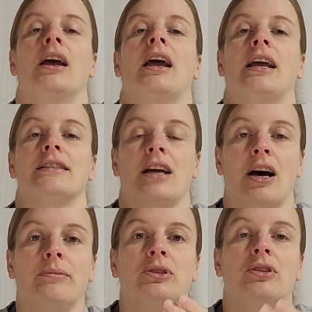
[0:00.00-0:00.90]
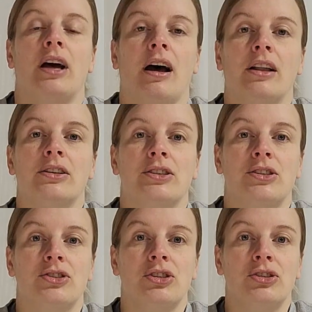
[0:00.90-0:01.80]
It's up to the other
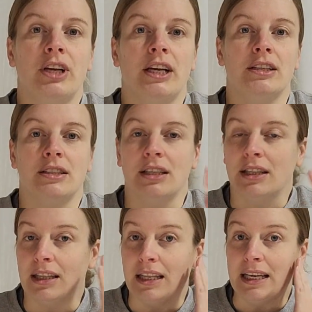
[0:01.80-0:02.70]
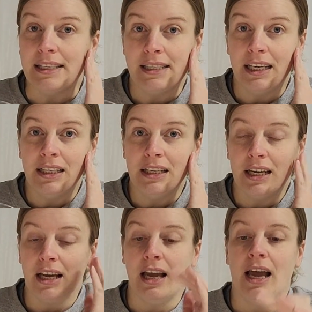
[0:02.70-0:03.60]
student to listen
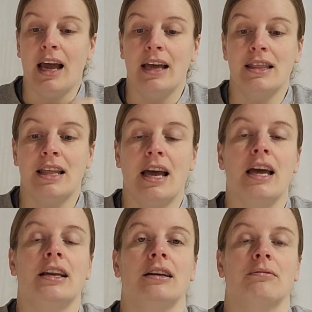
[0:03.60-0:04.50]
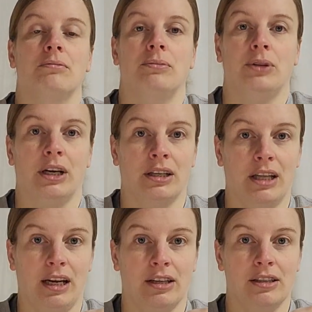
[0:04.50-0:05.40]
and then pluck
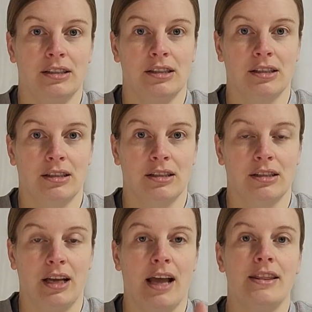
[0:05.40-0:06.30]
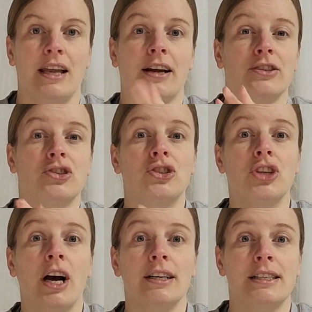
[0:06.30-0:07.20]
theirs and then
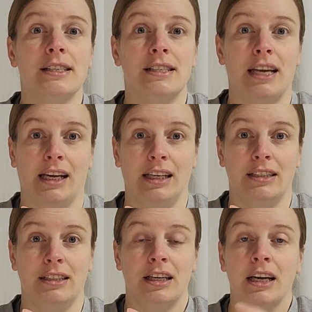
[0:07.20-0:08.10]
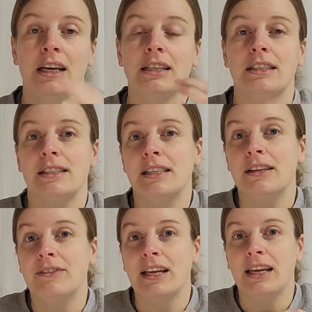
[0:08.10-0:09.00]
adjust it to see
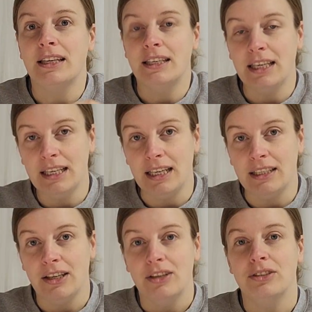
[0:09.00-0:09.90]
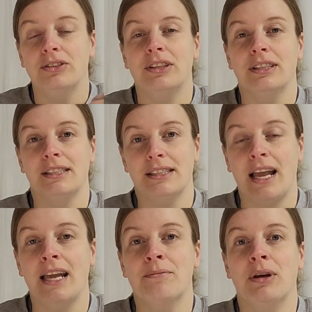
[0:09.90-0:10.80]
if they can get it to the
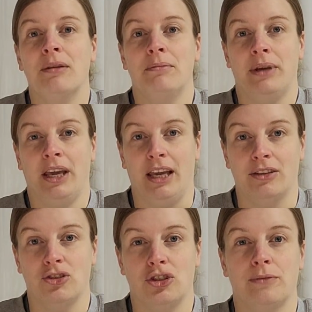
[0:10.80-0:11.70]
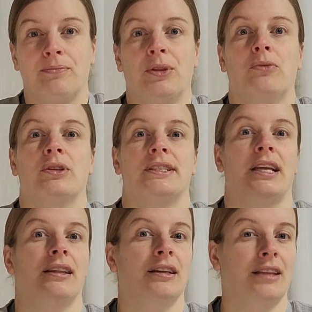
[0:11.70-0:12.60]
same pitch. Once
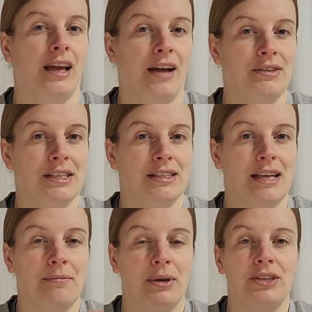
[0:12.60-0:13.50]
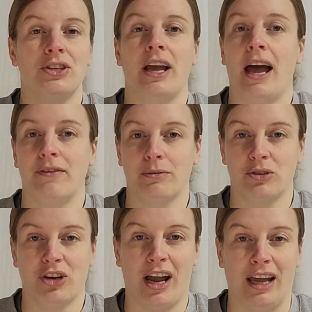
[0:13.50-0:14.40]
they think they have it to the same pitch, have them
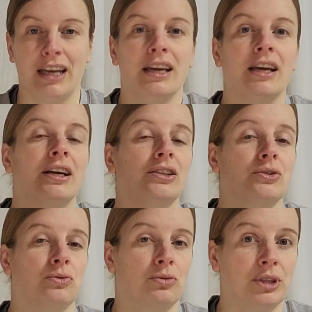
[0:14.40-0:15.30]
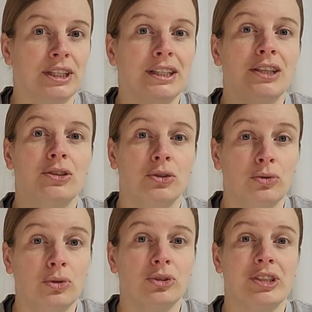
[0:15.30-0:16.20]
try it. It's really
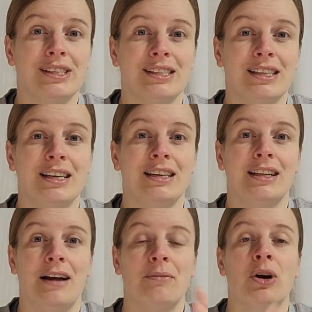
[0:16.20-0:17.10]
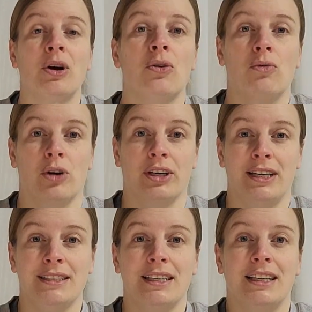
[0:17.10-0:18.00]
cool to see them
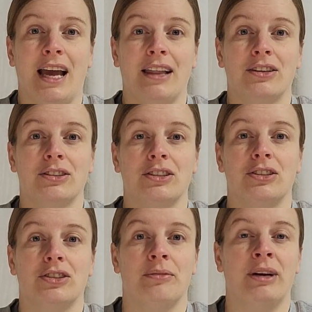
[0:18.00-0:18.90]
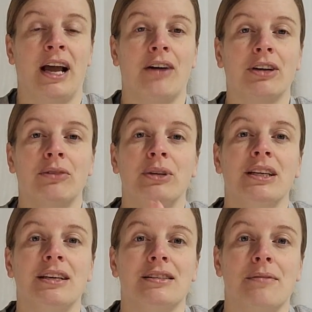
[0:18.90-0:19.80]
working together to determine how can we
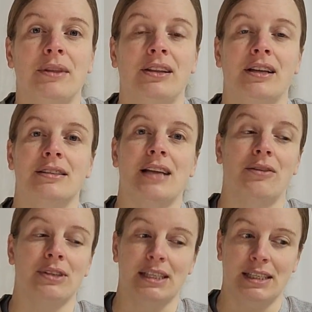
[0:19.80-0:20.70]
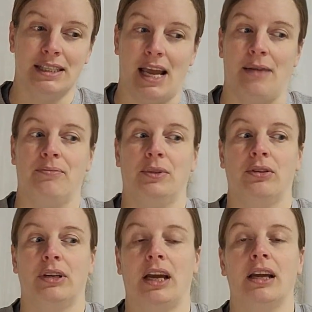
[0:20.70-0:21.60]
get something that sounds the same,
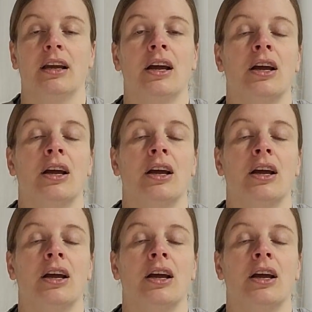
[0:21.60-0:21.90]
okay?